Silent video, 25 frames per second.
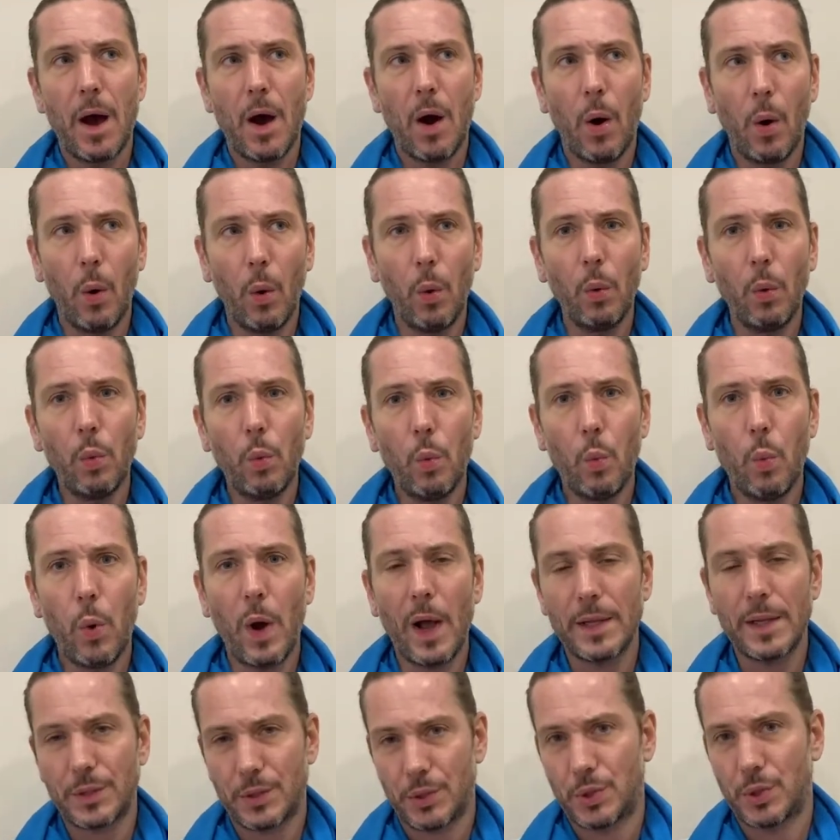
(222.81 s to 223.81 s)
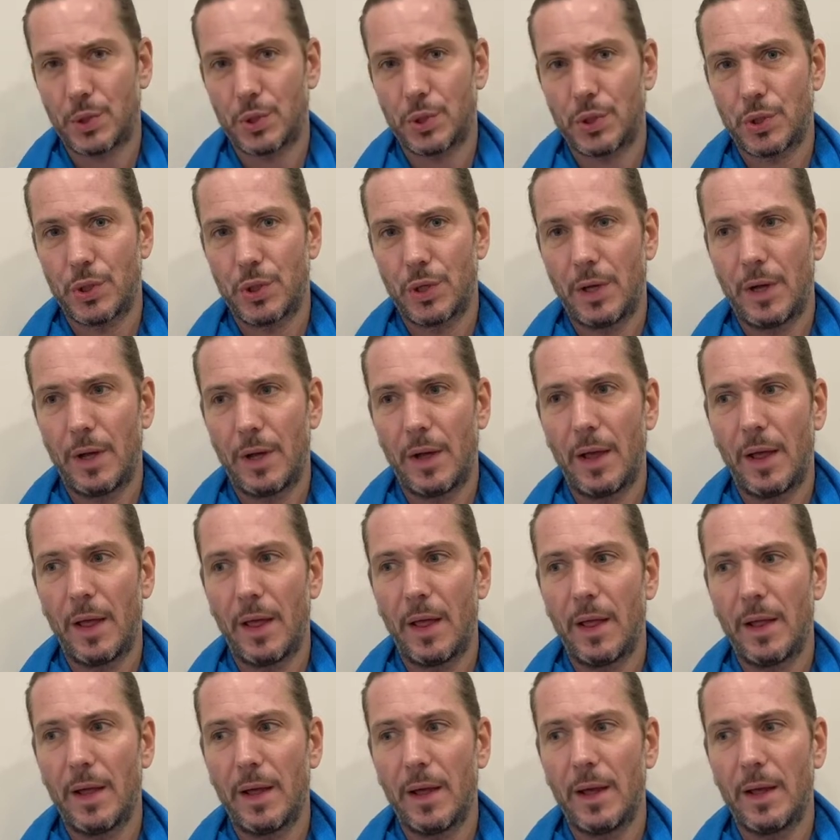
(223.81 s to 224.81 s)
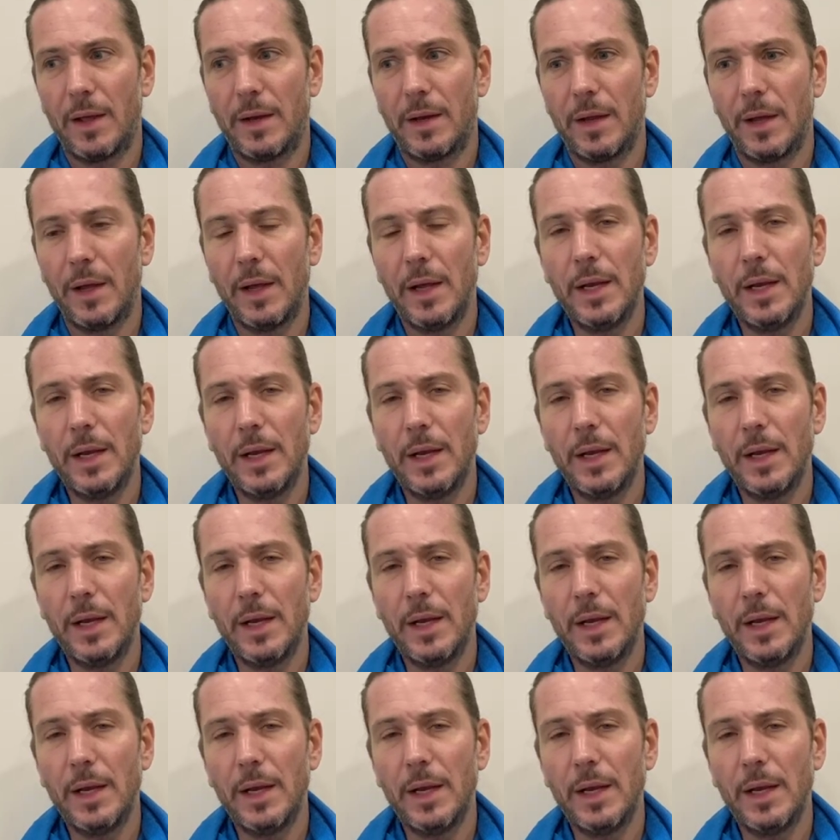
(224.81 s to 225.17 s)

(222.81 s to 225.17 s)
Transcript: all what the